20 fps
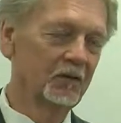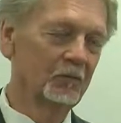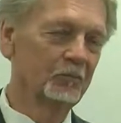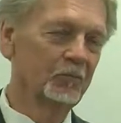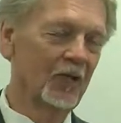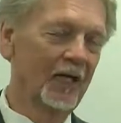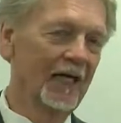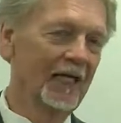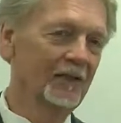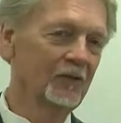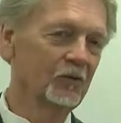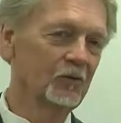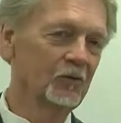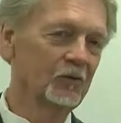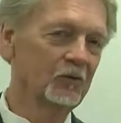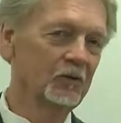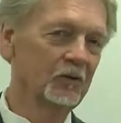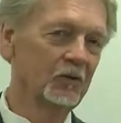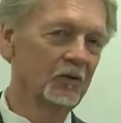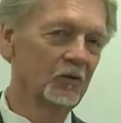the
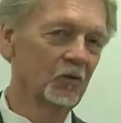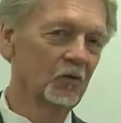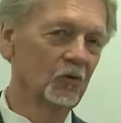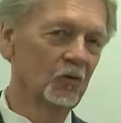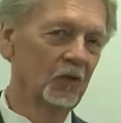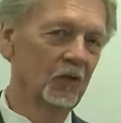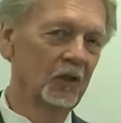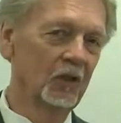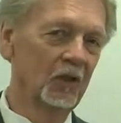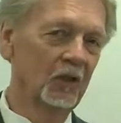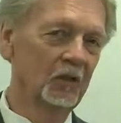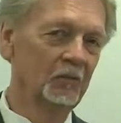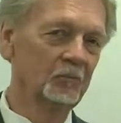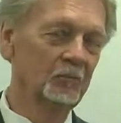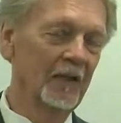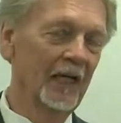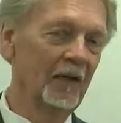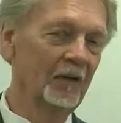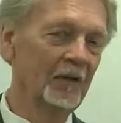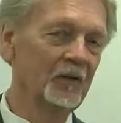bridal uh,
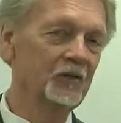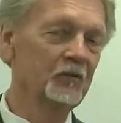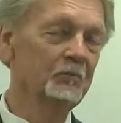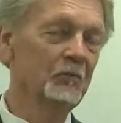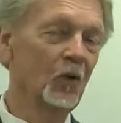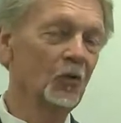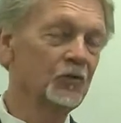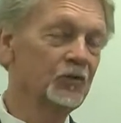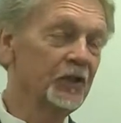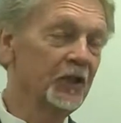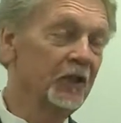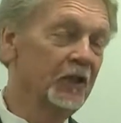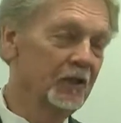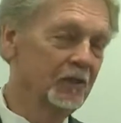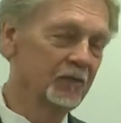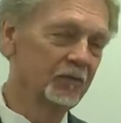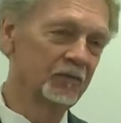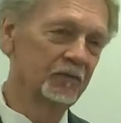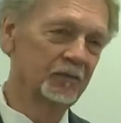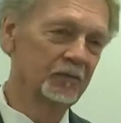marriage
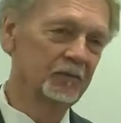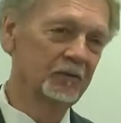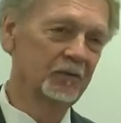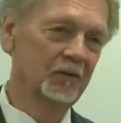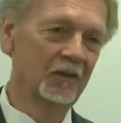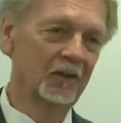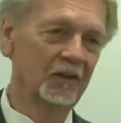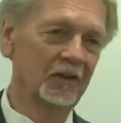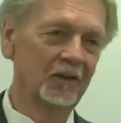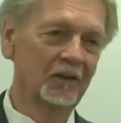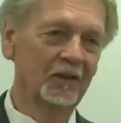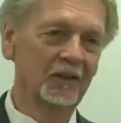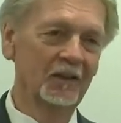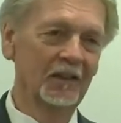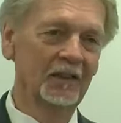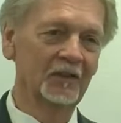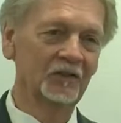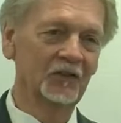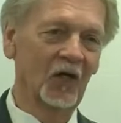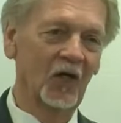motif
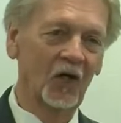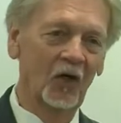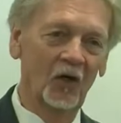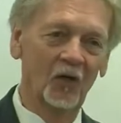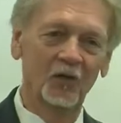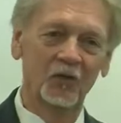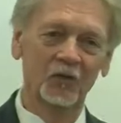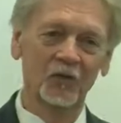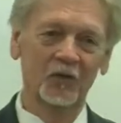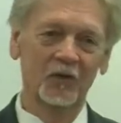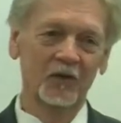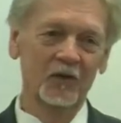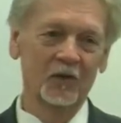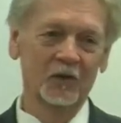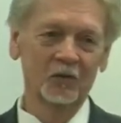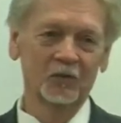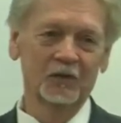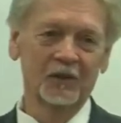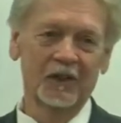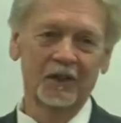is all through the
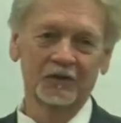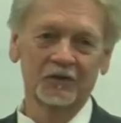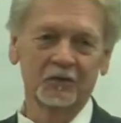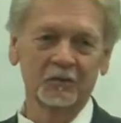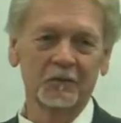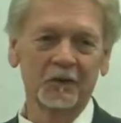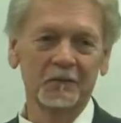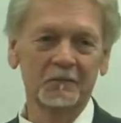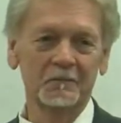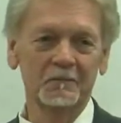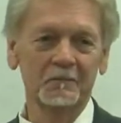Old Testament.